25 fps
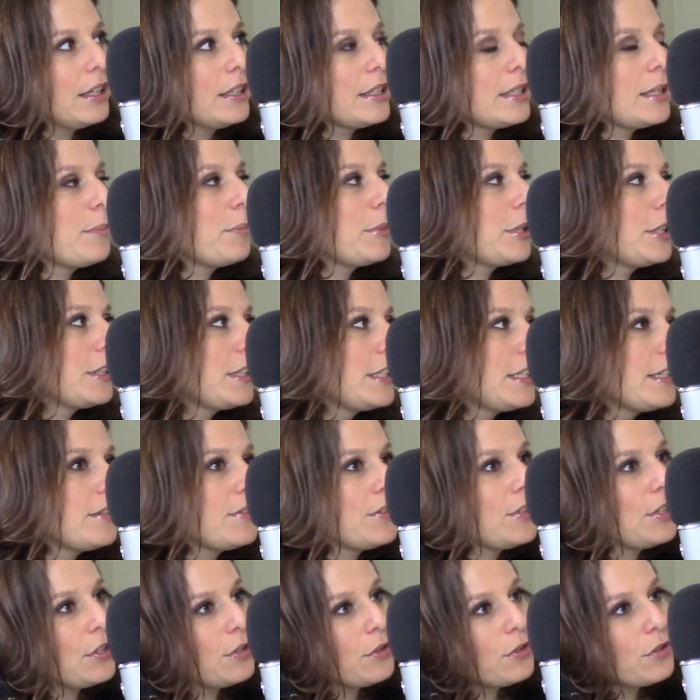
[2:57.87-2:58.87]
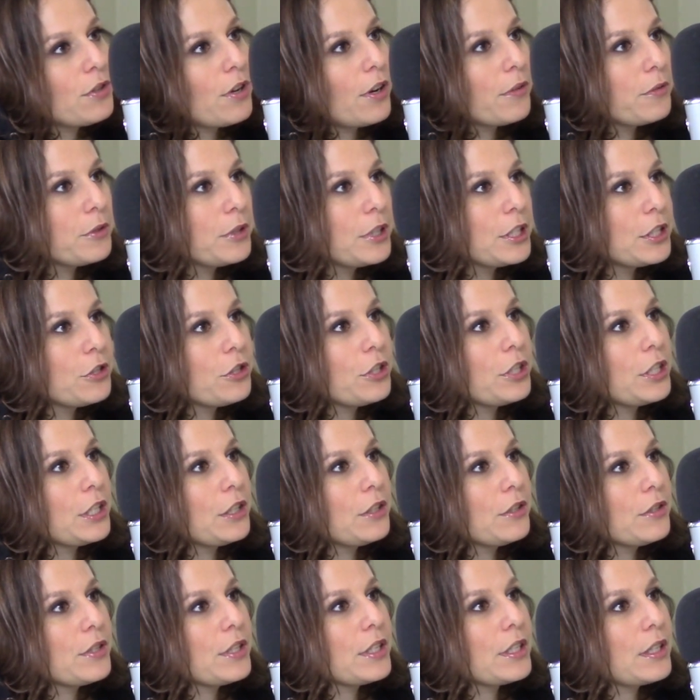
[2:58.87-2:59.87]
typically senior software
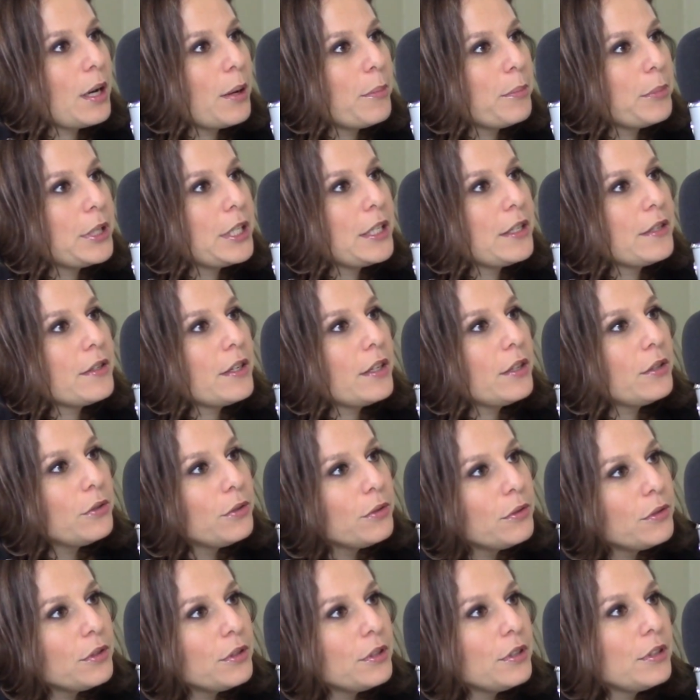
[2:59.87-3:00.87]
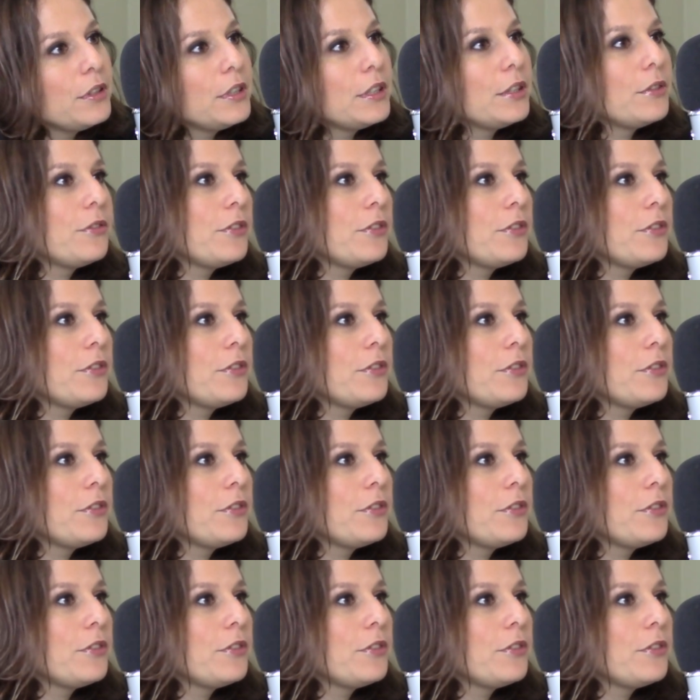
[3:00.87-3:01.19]
engineers at companies like Google and